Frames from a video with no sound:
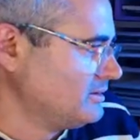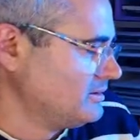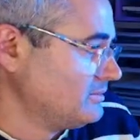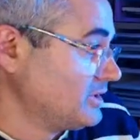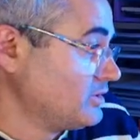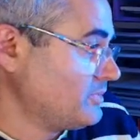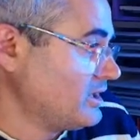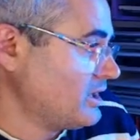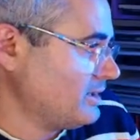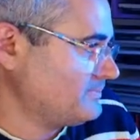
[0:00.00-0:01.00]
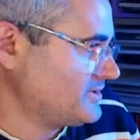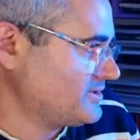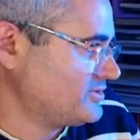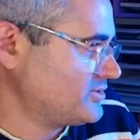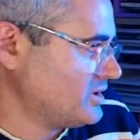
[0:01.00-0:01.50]
May you
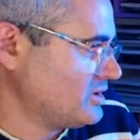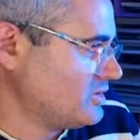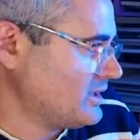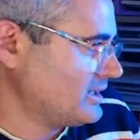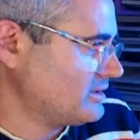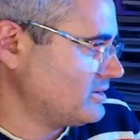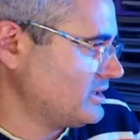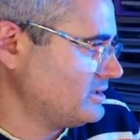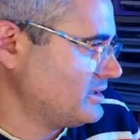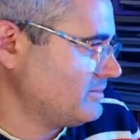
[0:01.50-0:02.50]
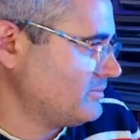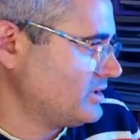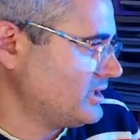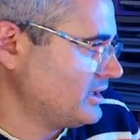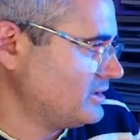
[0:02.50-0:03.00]
perhaps draw a grey
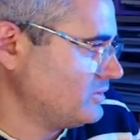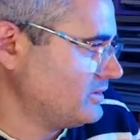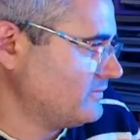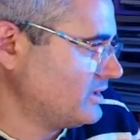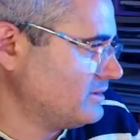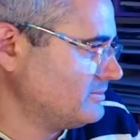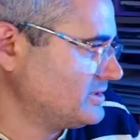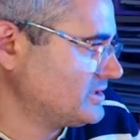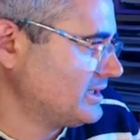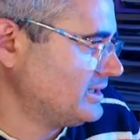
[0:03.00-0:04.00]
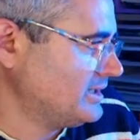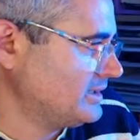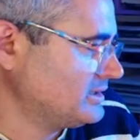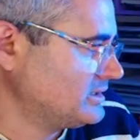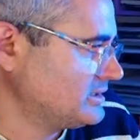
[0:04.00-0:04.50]
number 9 with arms and
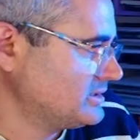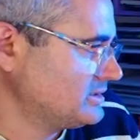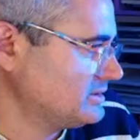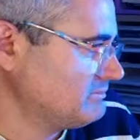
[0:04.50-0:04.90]
legs.